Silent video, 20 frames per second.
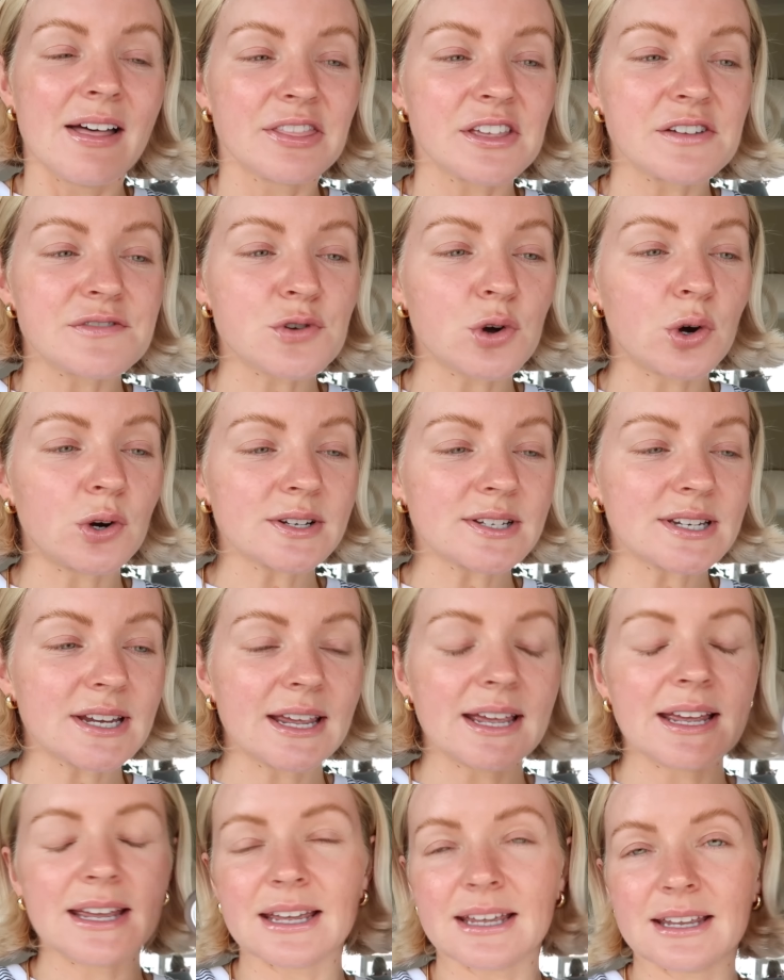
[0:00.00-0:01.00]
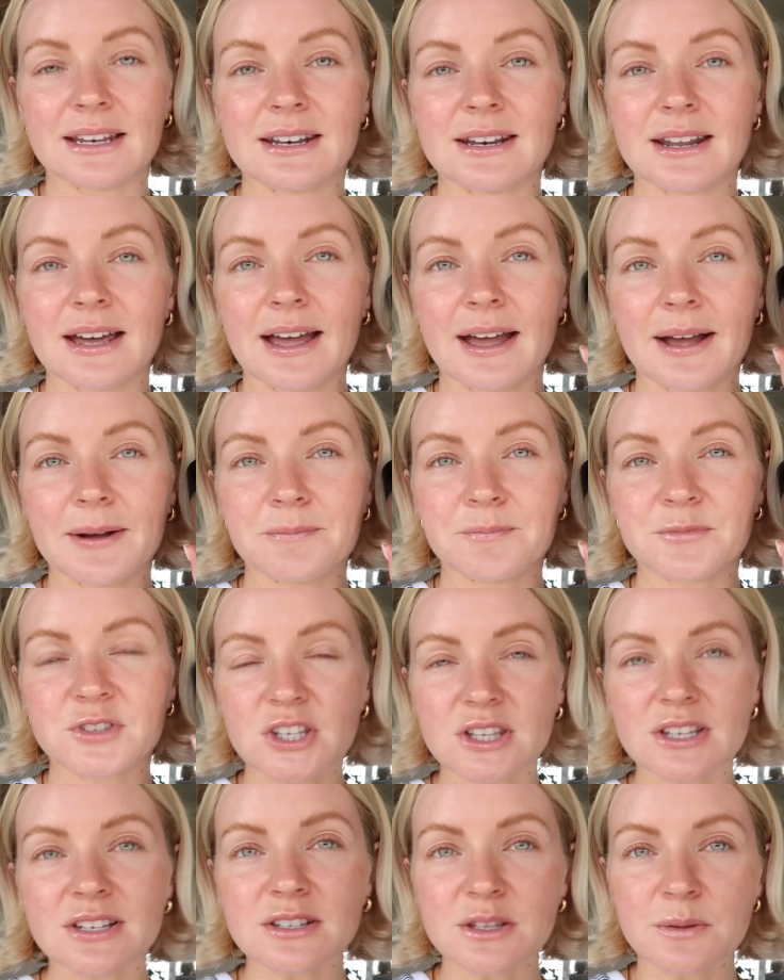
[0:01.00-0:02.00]
They've got it in,
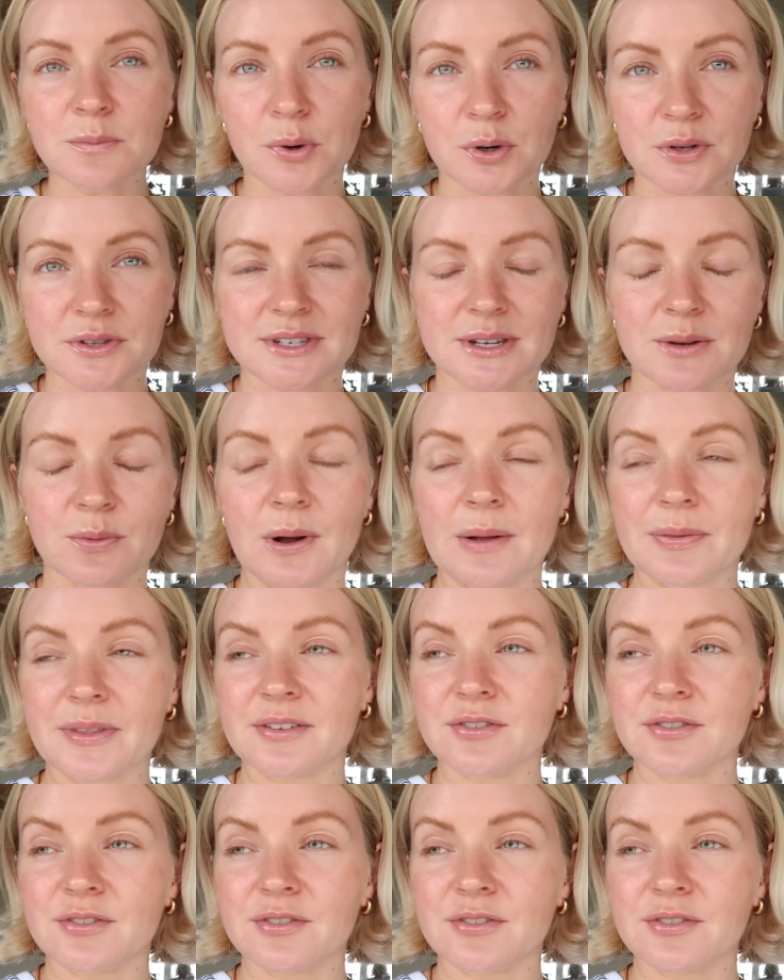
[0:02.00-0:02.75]
so this is the bronzy one.